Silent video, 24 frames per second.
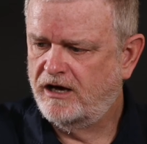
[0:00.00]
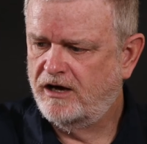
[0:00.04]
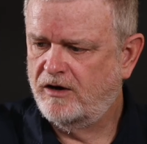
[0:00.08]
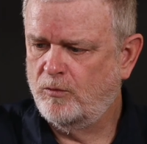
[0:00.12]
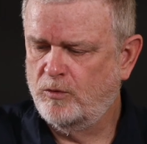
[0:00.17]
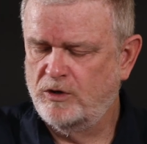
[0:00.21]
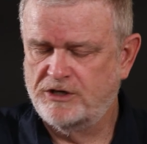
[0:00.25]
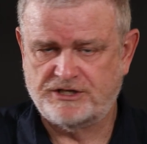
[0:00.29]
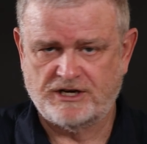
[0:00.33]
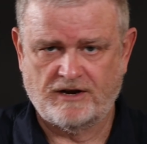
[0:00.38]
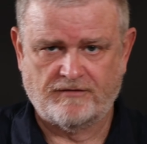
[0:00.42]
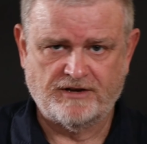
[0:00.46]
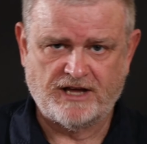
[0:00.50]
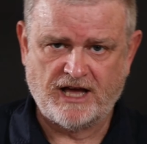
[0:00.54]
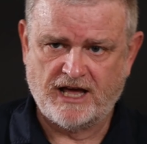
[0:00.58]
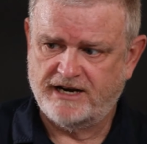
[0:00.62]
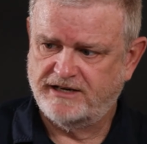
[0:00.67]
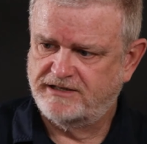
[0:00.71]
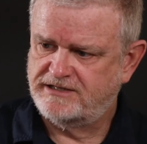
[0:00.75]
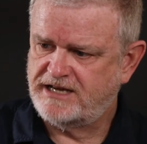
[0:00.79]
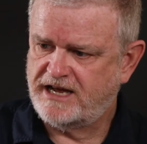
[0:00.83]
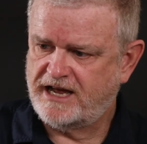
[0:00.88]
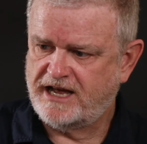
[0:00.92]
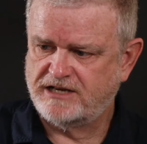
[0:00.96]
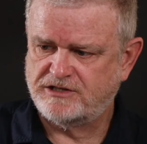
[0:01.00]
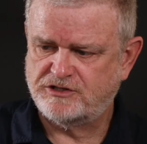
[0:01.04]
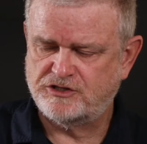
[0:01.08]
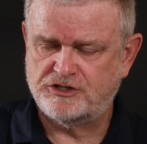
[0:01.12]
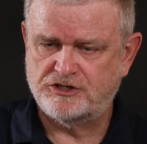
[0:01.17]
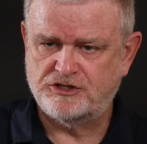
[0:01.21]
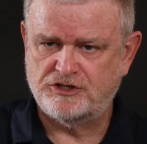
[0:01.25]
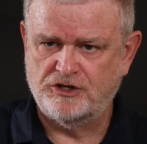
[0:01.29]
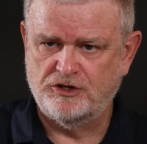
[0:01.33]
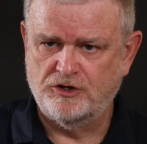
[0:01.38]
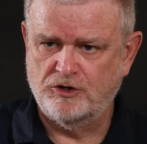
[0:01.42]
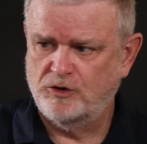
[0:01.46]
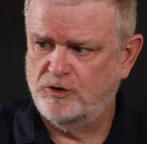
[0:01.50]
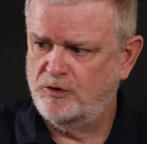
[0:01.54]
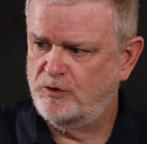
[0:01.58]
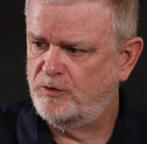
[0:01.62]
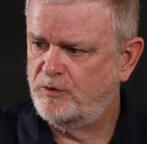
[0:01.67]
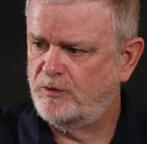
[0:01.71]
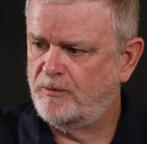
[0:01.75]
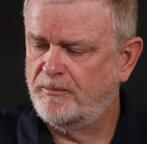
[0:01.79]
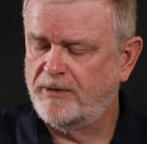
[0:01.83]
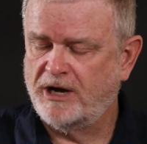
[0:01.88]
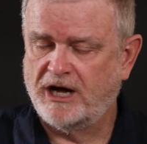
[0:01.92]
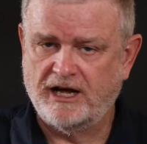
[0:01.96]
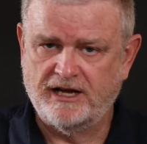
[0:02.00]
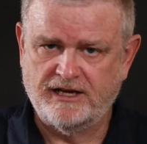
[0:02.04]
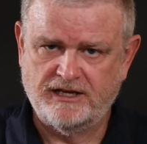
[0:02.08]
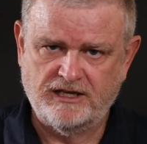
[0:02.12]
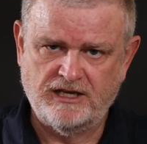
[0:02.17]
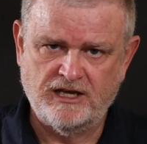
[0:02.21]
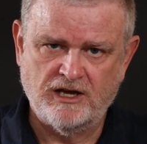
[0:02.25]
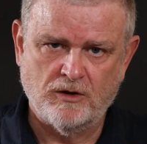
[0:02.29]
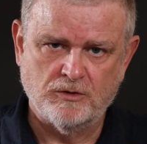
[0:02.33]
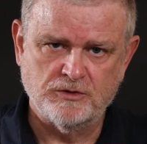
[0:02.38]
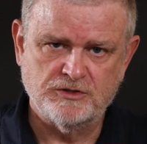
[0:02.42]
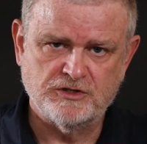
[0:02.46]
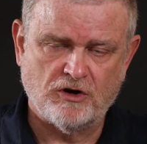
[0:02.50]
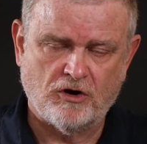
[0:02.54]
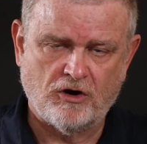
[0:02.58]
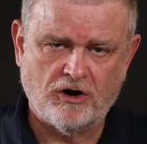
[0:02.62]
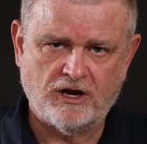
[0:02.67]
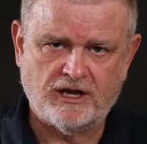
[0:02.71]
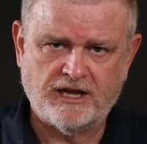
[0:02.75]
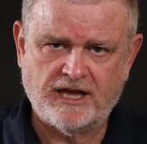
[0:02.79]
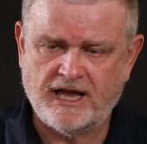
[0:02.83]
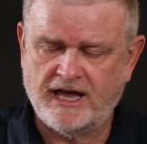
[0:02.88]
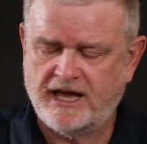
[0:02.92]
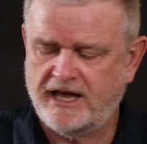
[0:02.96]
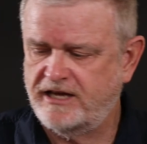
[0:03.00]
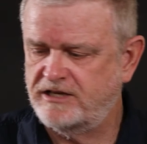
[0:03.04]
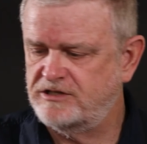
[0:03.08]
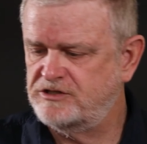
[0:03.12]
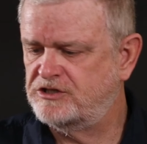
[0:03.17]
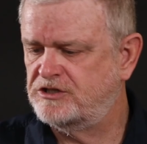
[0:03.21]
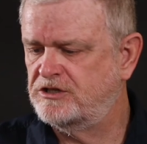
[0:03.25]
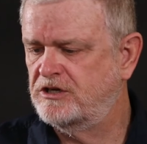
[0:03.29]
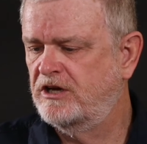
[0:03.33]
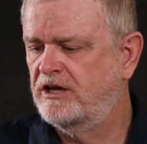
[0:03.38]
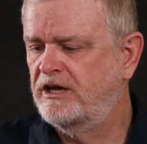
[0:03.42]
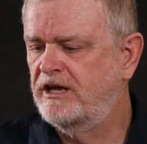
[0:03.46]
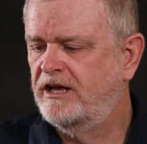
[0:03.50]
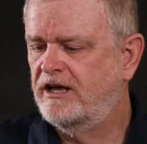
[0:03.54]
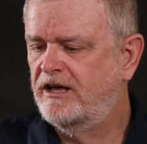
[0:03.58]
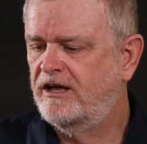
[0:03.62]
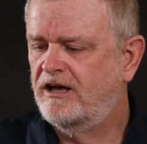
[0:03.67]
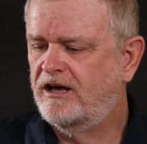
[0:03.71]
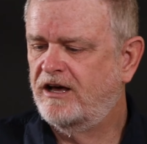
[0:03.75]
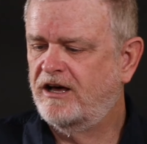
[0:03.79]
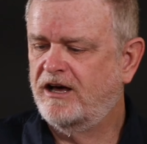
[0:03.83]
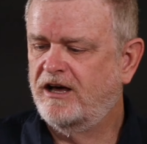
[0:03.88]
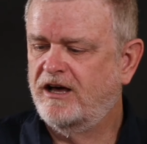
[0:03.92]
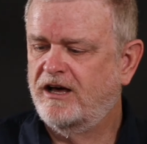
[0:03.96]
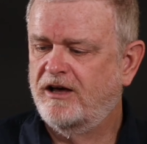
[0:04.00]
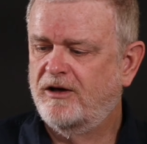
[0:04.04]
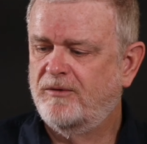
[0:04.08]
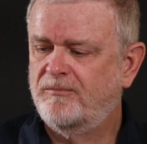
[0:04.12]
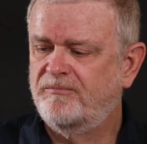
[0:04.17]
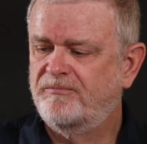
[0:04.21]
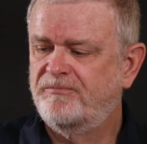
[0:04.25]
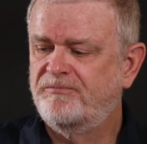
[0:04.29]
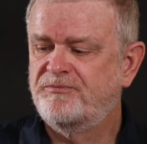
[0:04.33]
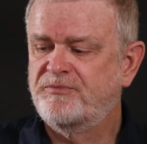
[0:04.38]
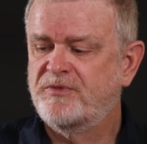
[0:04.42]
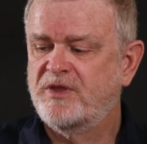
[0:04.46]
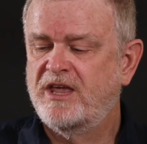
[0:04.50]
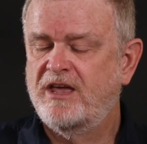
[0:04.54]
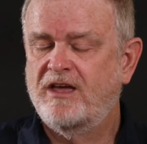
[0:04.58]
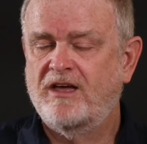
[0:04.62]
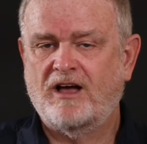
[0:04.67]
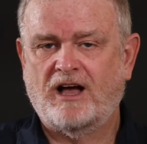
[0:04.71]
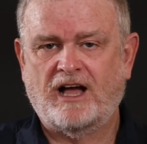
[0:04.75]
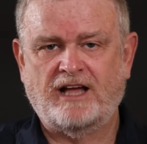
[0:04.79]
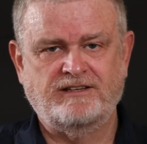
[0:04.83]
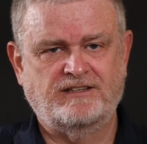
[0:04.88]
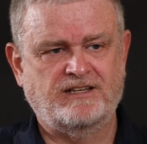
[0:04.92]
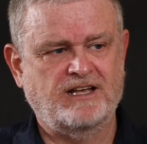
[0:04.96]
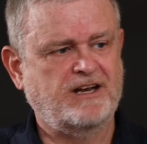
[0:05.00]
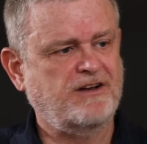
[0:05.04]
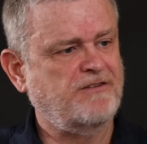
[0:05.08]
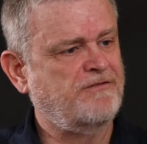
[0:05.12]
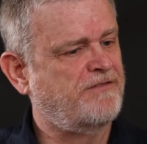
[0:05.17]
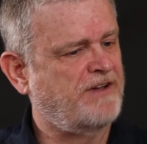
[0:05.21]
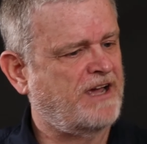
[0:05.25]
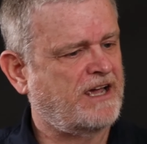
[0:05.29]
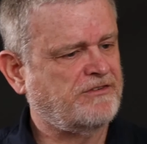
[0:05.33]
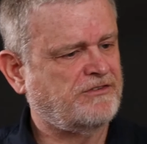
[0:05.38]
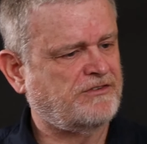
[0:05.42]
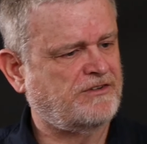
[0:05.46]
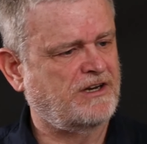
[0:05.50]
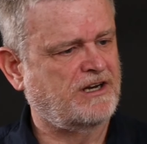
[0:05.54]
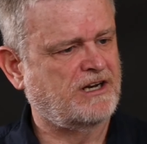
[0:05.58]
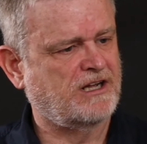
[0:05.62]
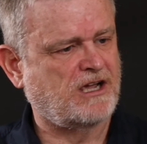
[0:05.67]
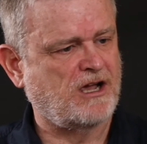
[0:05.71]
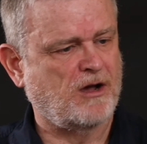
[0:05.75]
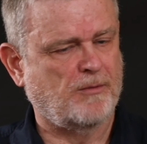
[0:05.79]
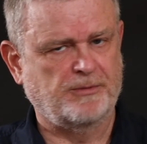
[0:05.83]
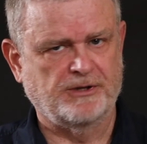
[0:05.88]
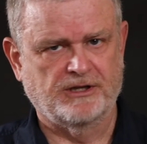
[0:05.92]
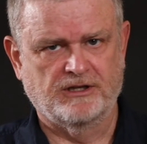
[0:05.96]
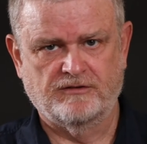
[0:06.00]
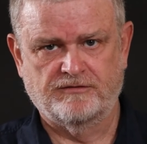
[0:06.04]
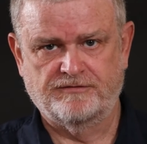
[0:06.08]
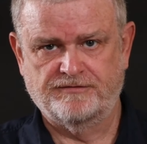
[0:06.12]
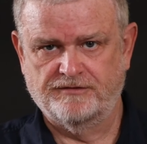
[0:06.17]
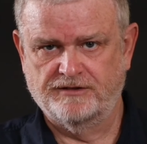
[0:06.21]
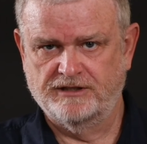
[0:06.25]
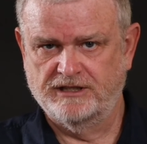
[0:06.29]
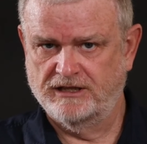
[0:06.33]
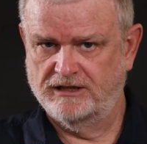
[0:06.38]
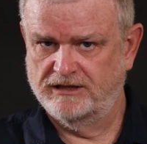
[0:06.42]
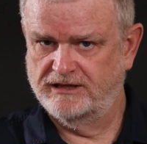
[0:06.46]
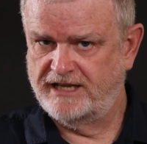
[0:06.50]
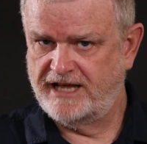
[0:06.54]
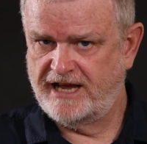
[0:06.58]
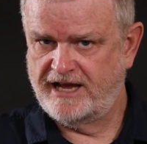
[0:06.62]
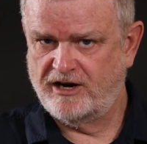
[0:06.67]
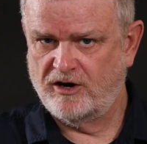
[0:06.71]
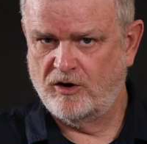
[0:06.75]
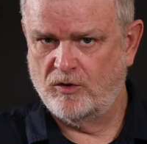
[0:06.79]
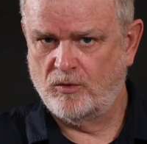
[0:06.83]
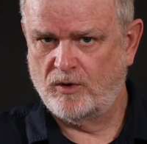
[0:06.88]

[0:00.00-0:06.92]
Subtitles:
which I've got attached to my EOS R cage. I did invest in a couple of little NATO